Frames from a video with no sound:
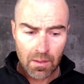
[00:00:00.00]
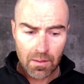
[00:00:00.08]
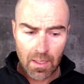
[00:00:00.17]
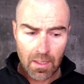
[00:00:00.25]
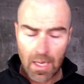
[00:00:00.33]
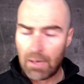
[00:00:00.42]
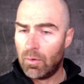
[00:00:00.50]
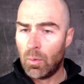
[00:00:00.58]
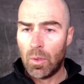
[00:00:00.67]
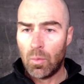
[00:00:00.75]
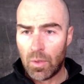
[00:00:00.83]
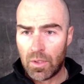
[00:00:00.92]
then
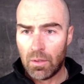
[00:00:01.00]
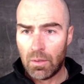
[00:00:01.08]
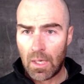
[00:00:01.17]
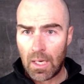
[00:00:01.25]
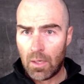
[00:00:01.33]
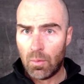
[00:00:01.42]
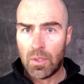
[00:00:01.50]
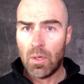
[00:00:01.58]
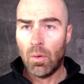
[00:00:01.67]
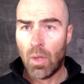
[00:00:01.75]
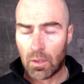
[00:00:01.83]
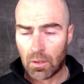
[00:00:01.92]
everyone would do it and it would
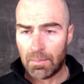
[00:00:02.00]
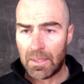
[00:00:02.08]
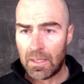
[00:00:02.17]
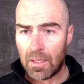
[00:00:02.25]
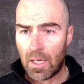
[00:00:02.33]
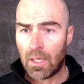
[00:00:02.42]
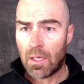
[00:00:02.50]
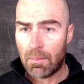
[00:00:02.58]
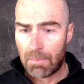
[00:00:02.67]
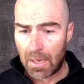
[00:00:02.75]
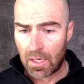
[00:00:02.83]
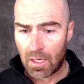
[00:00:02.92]
no longer be a
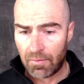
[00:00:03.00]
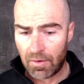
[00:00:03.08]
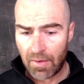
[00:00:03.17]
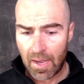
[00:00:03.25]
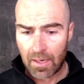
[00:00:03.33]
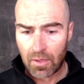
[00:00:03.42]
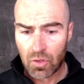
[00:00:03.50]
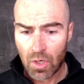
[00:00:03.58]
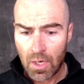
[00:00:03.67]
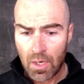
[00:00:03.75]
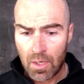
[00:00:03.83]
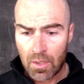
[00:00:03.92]
competitive advantage.
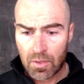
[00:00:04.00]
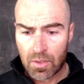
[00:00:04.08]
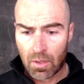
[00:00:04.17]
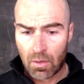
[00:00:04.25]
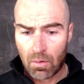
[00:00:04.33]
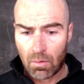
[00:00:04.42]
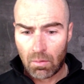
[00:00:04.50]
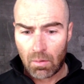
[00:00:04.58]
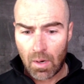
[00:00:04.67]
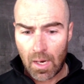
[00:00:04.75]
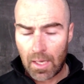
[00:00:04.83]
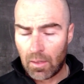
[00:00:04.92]
So
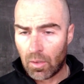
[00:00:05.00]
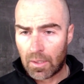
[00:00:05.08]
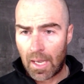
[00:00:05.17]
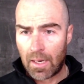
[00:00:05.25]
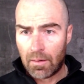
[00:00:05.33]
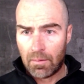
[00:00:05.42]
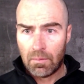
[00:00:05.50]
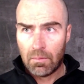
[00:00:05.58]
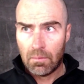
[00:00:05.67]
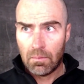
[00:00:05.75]
I look at it